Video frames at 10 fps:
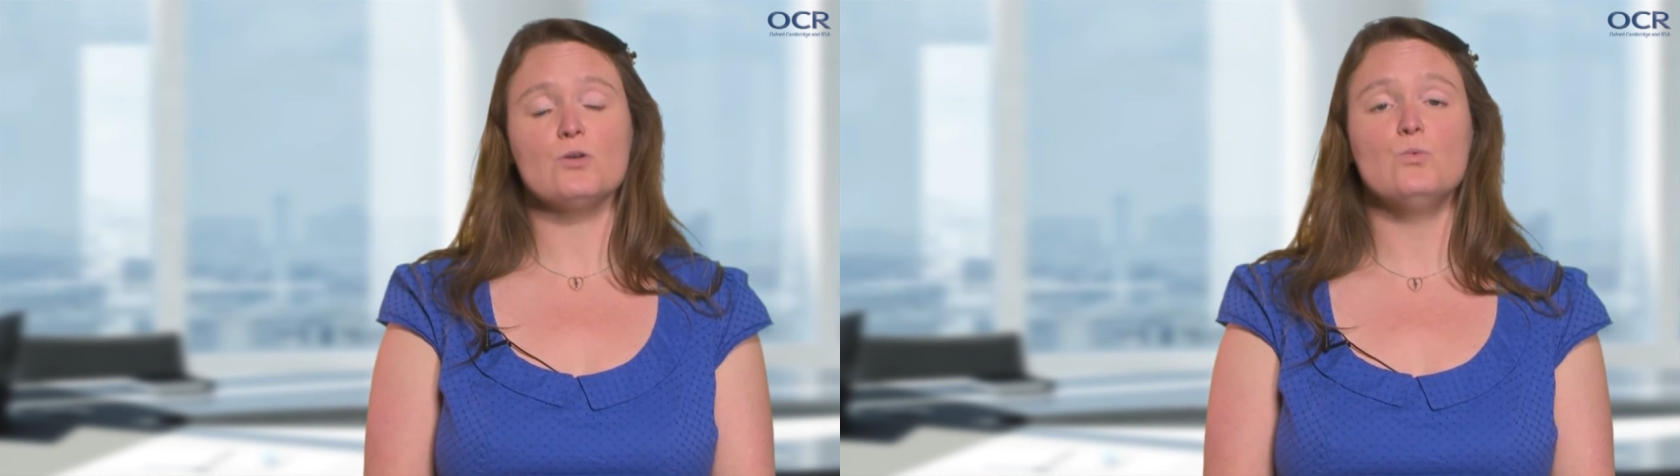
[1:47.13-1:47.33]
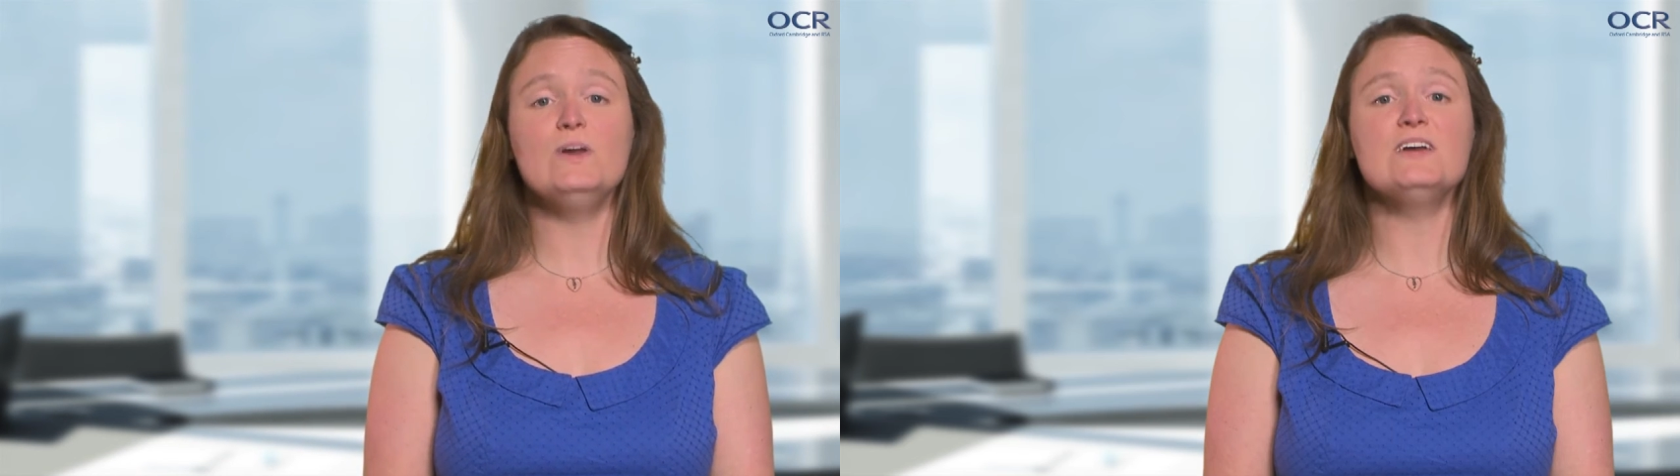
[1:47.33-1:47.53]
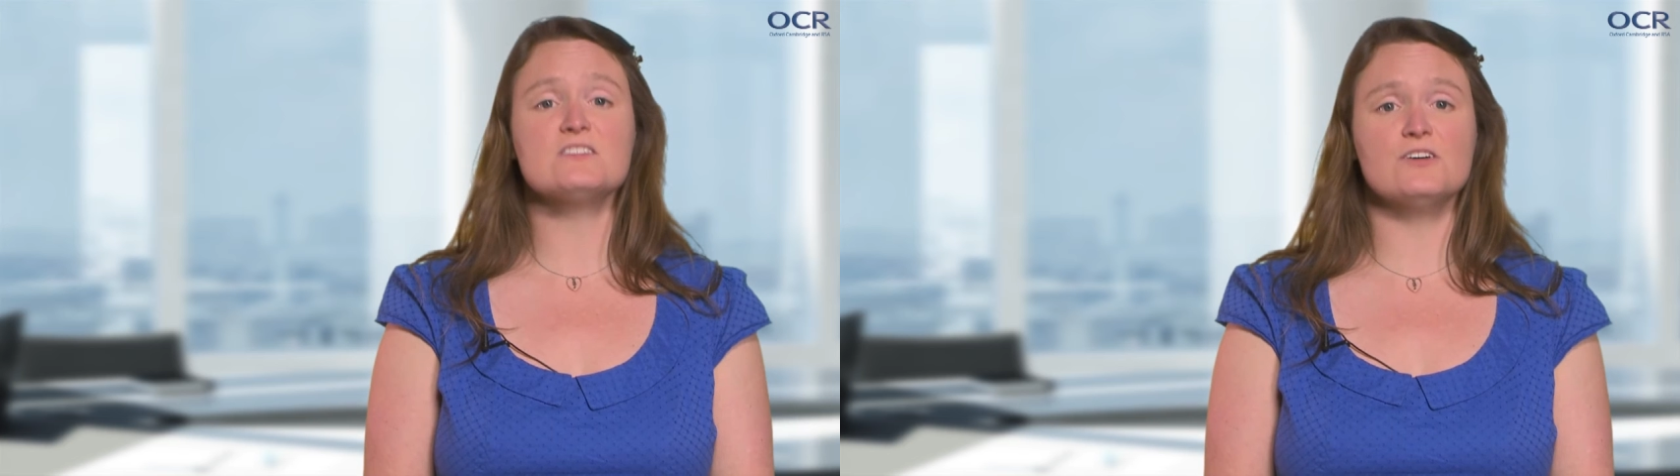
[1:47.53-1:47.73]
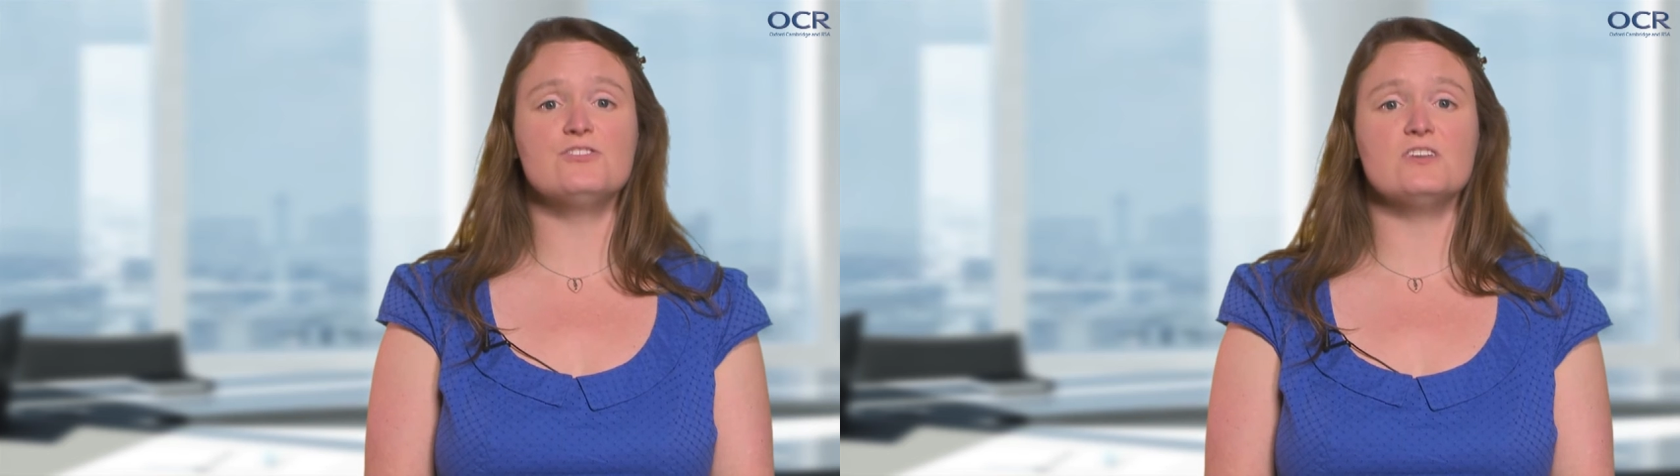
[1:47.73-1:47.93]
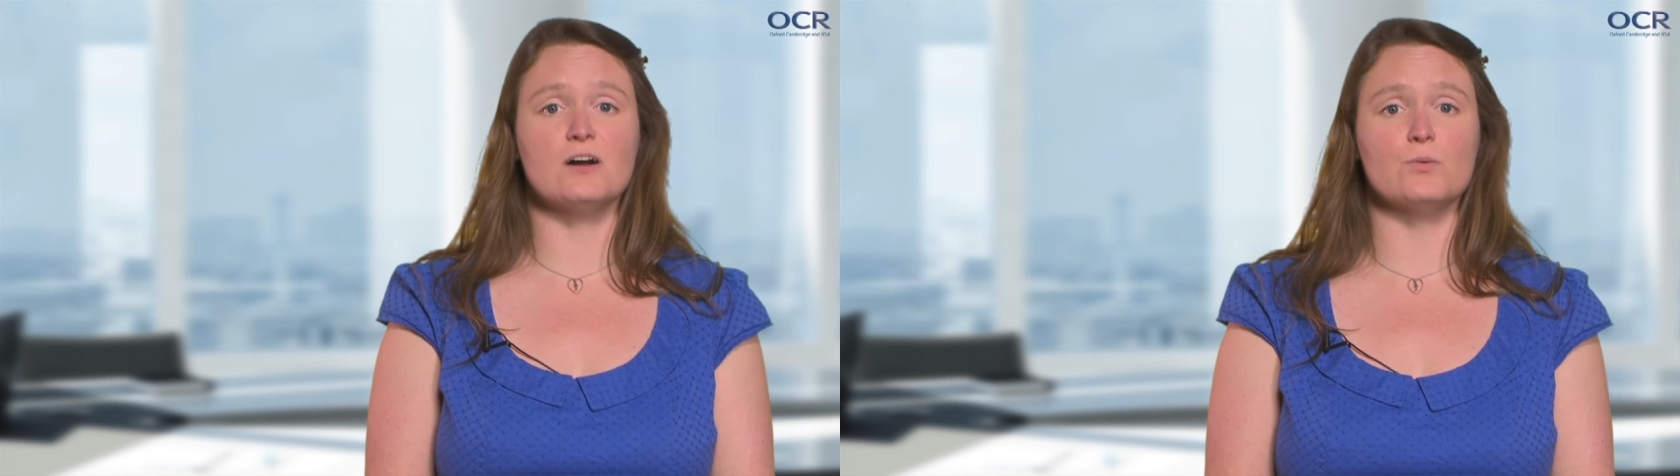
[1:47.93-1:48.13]
We at
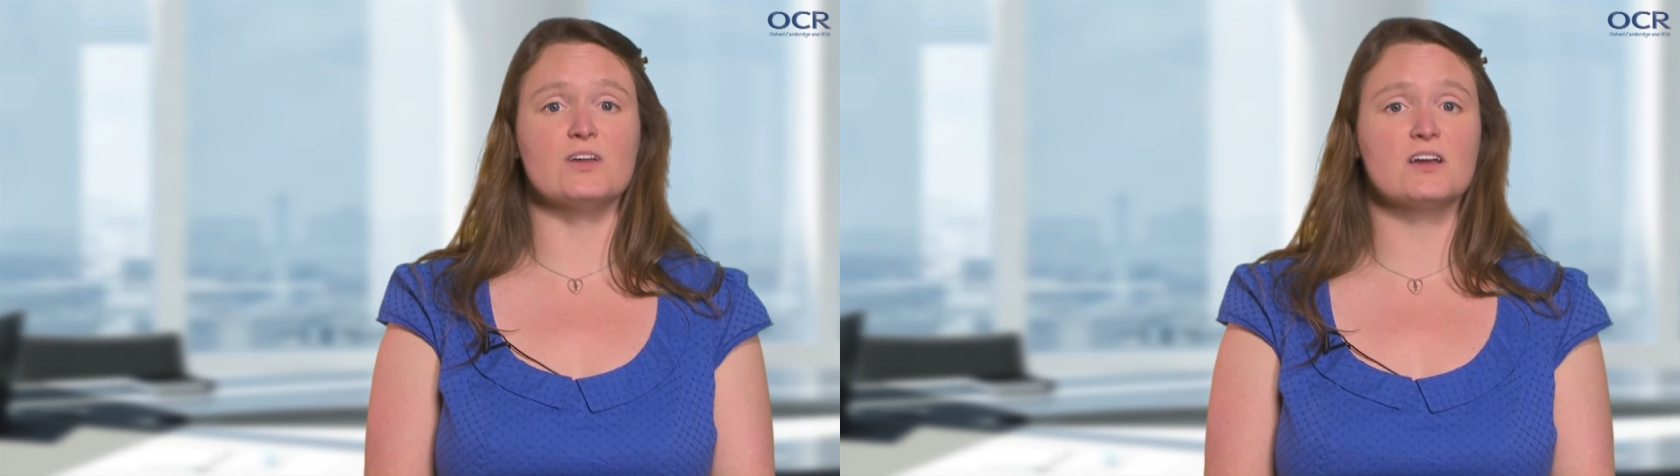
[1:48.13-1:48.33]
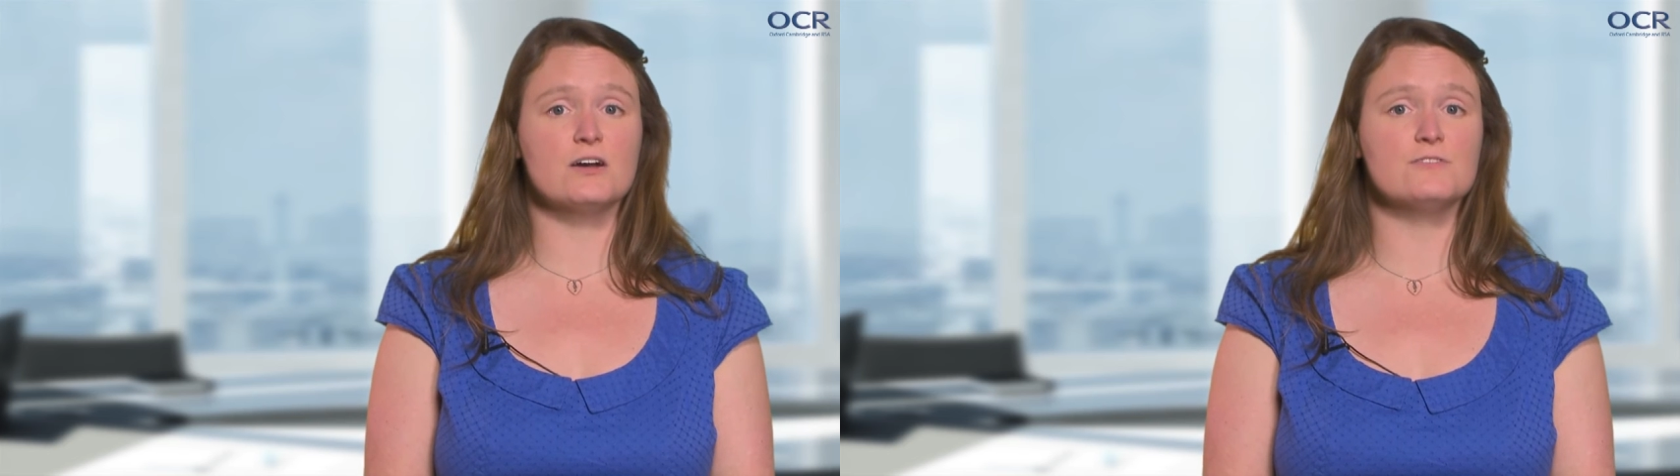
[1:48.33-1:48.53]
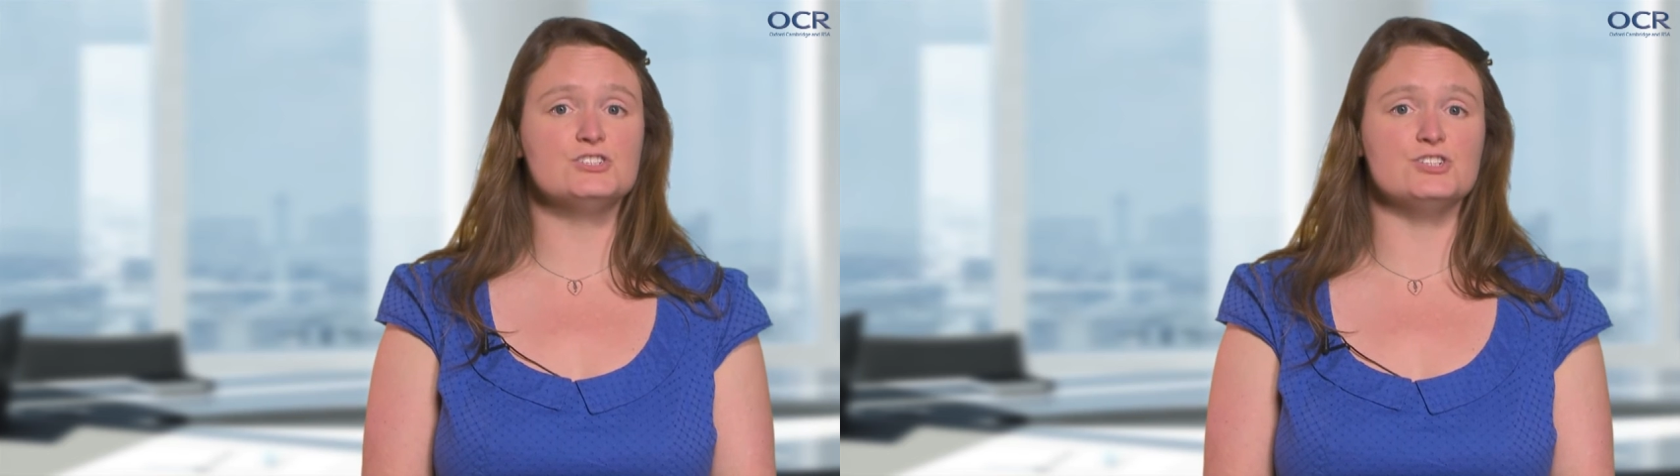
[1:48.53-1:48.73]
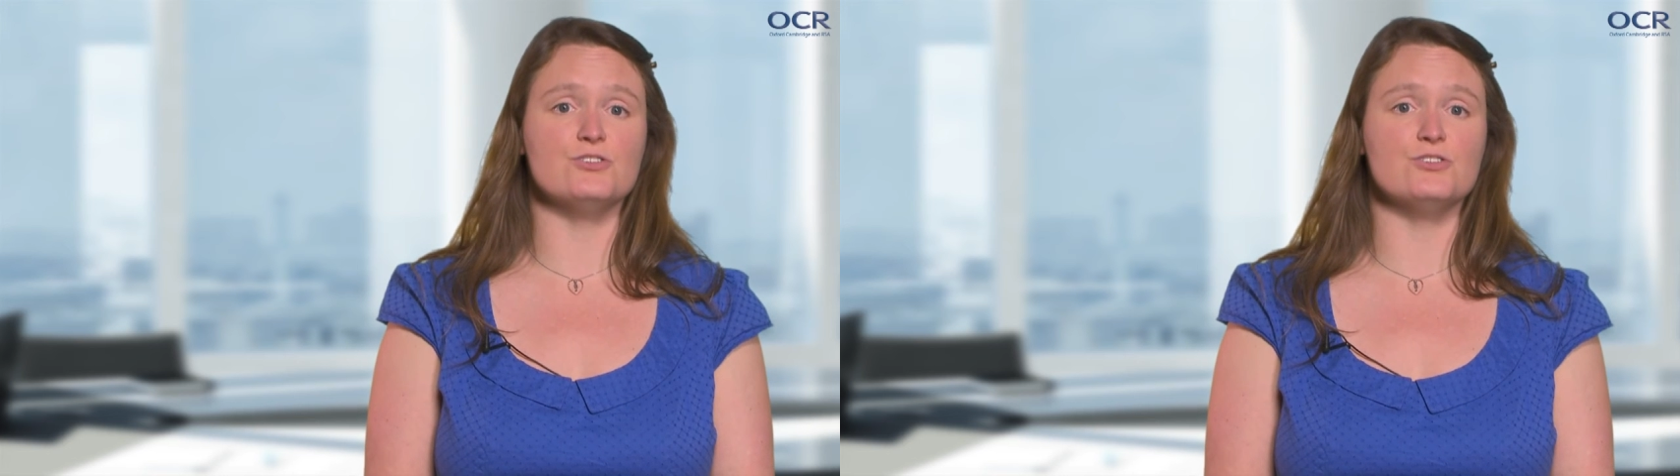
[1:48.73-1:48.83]
OCR would encourage you